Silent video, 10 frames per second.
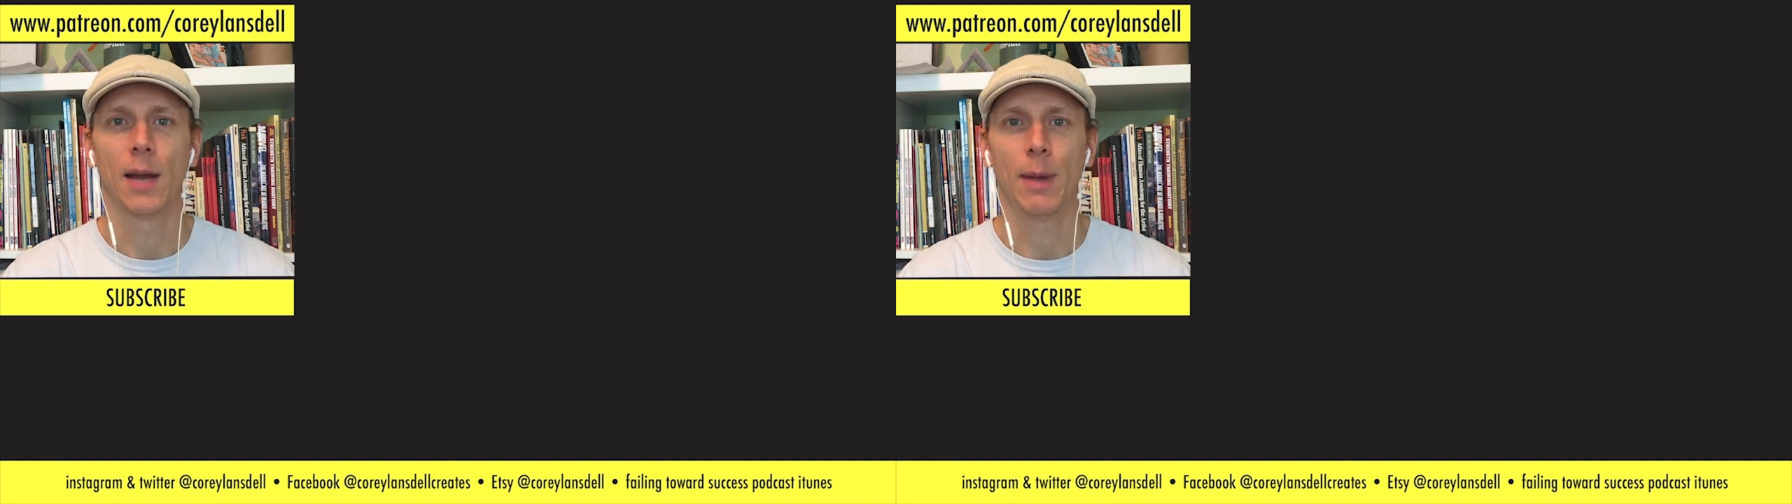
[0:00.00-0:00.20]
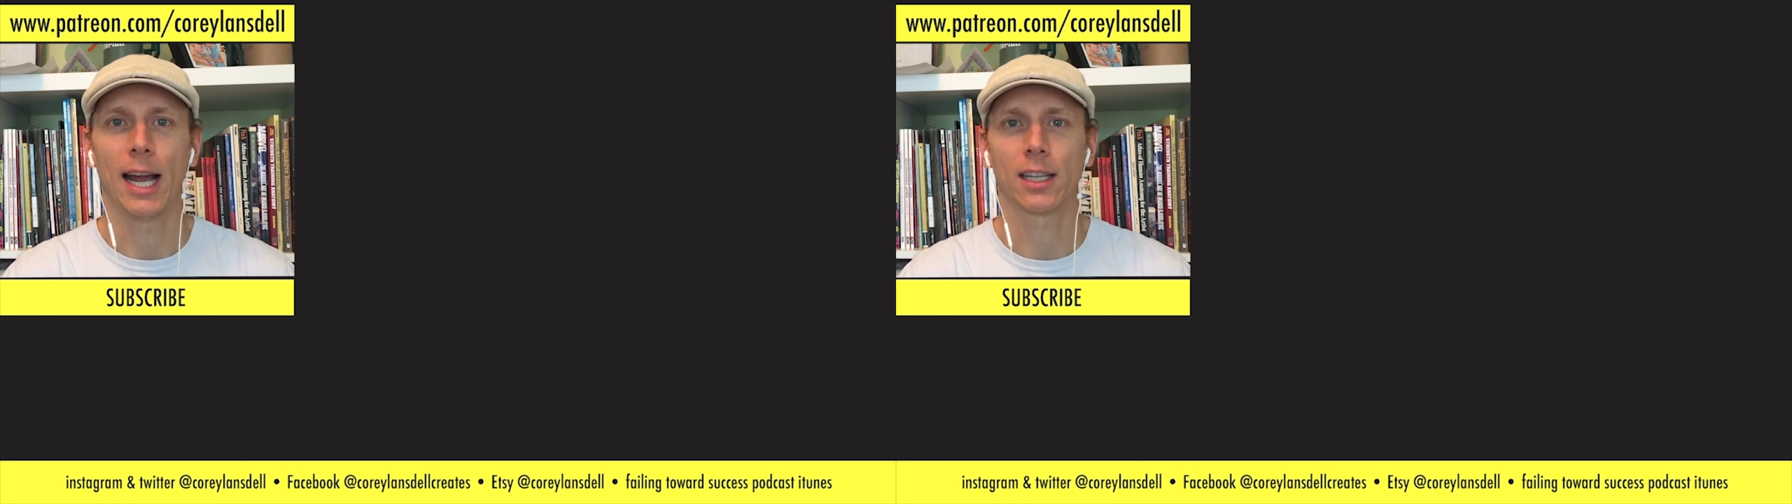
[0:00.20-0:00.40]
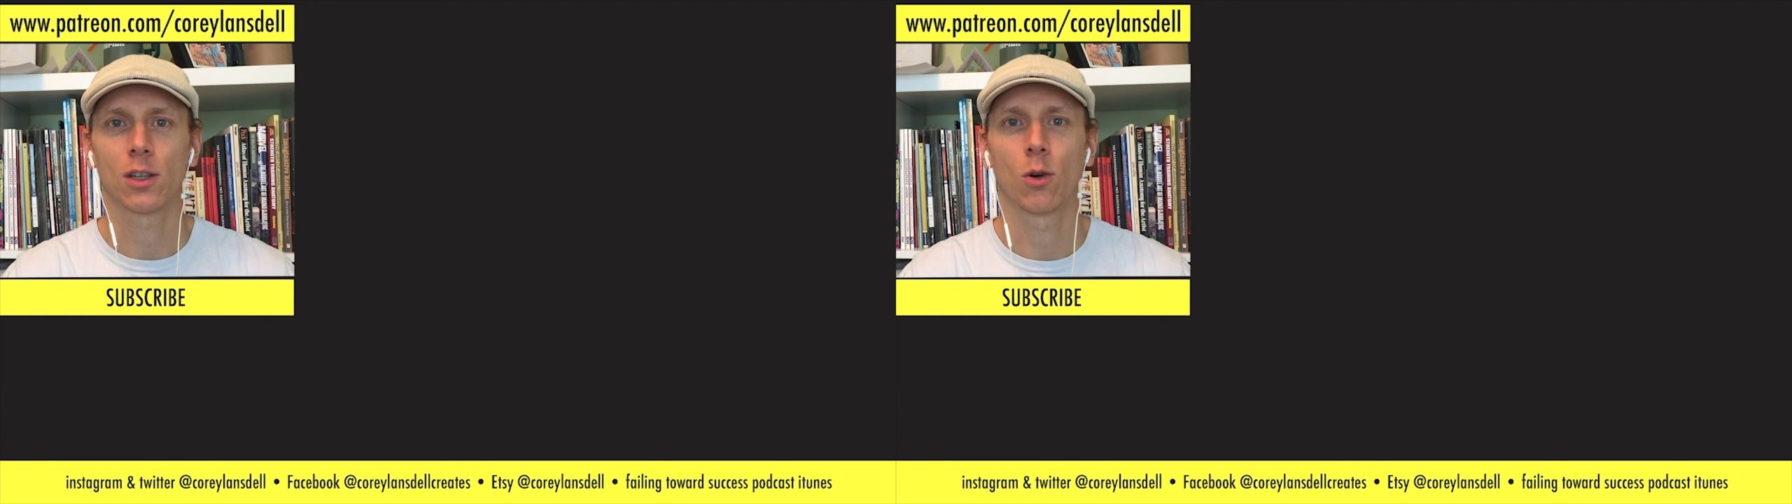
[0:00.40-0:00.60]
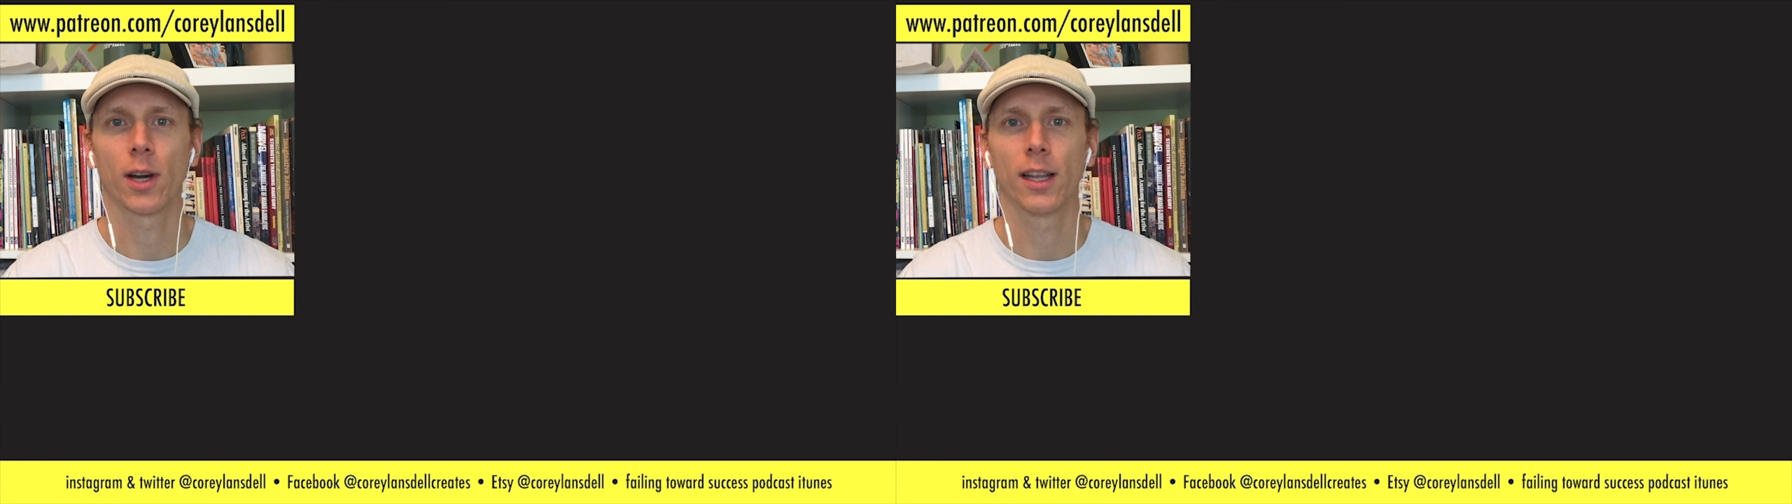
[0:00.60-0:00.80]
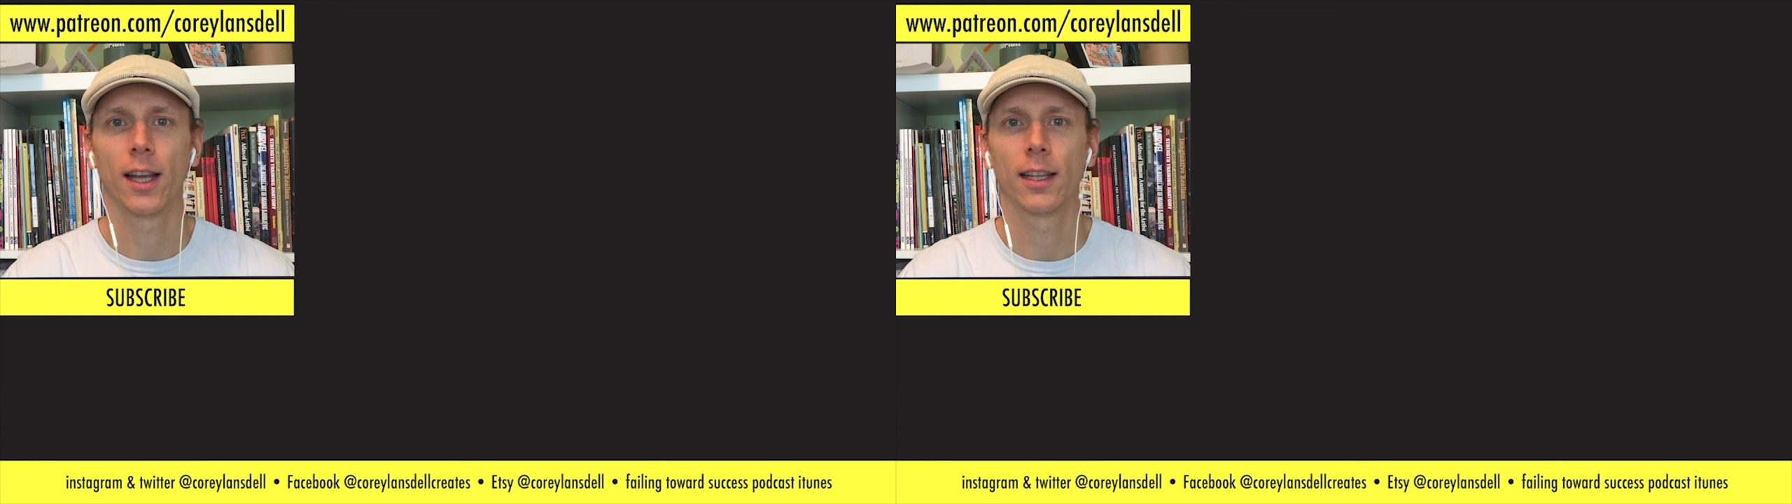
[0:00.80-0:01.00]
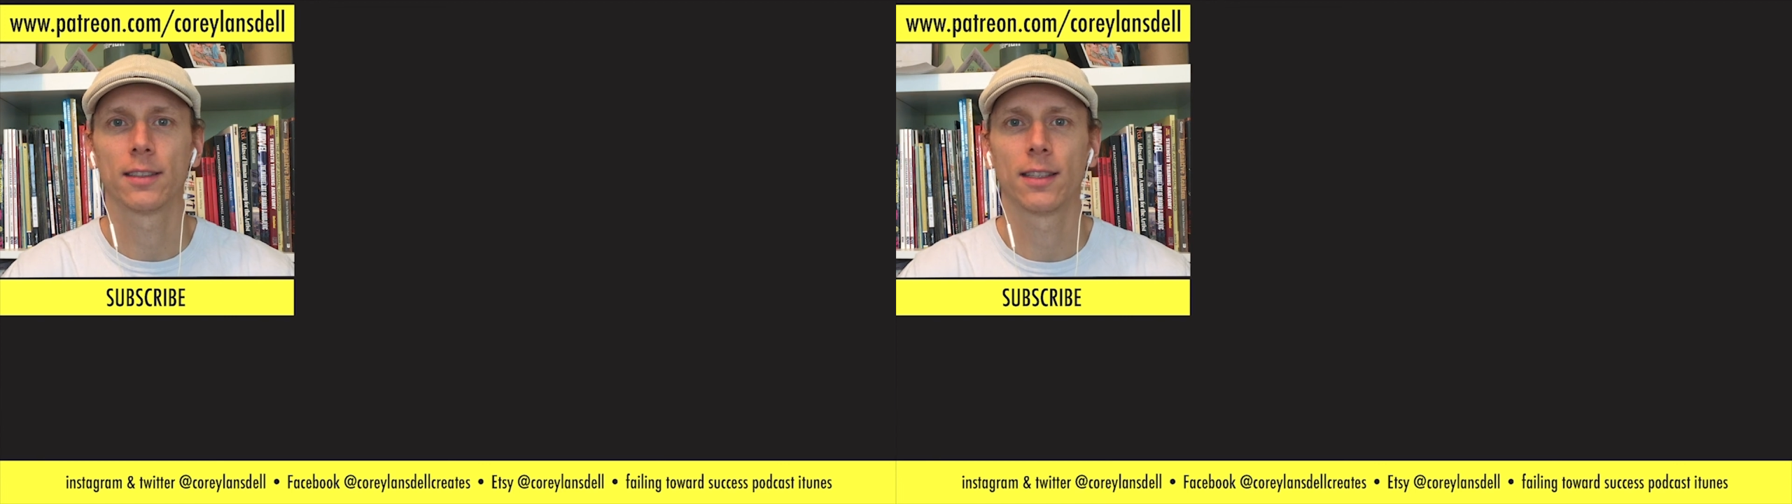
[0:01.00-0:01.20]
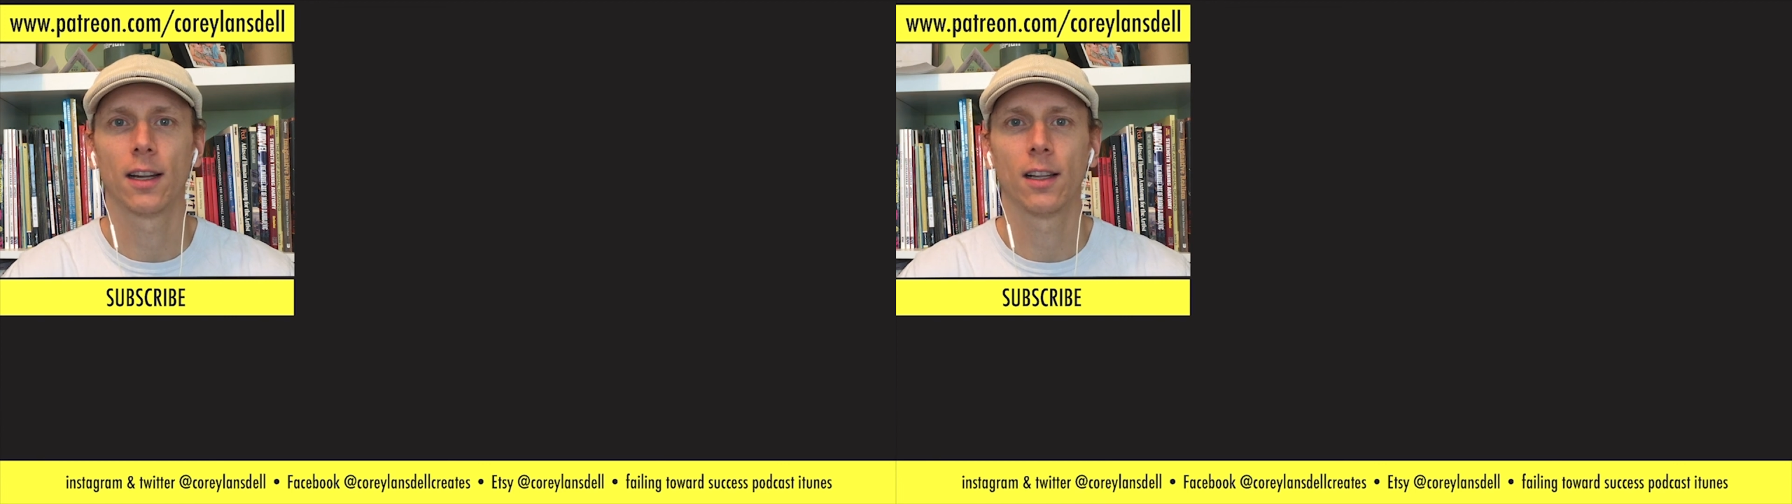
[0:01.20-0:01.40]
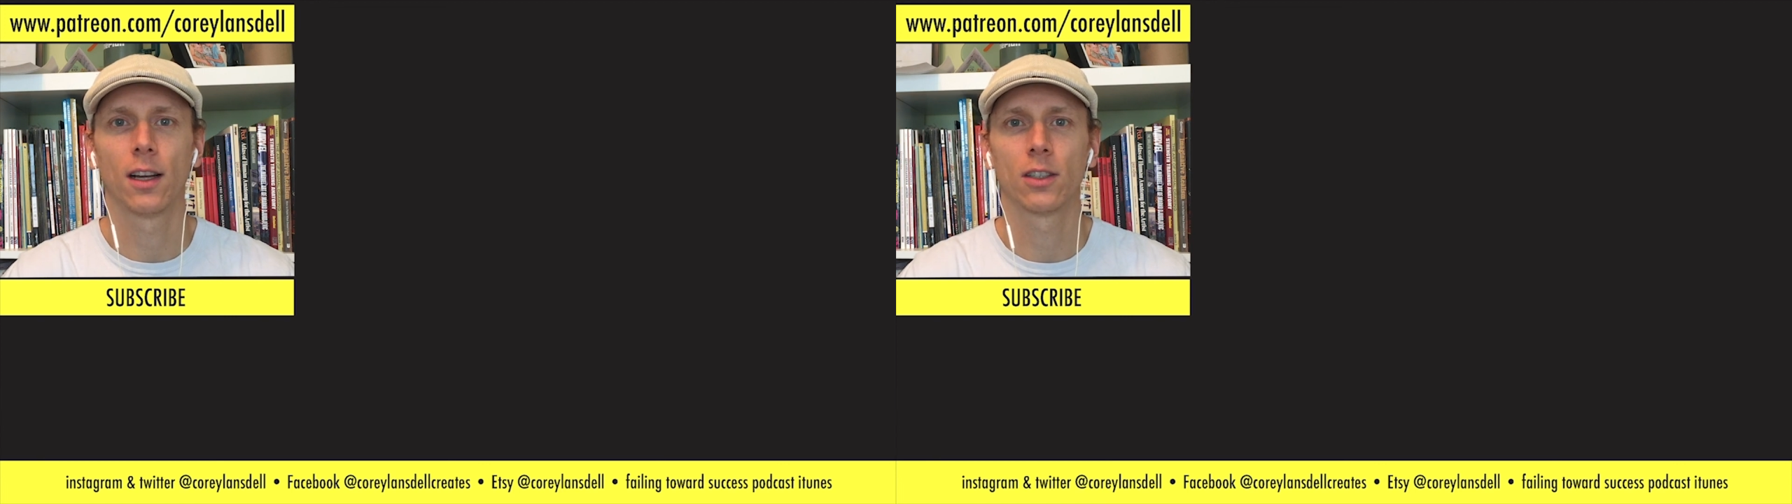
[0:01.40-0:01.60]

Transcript: I'm at Cory Lansdell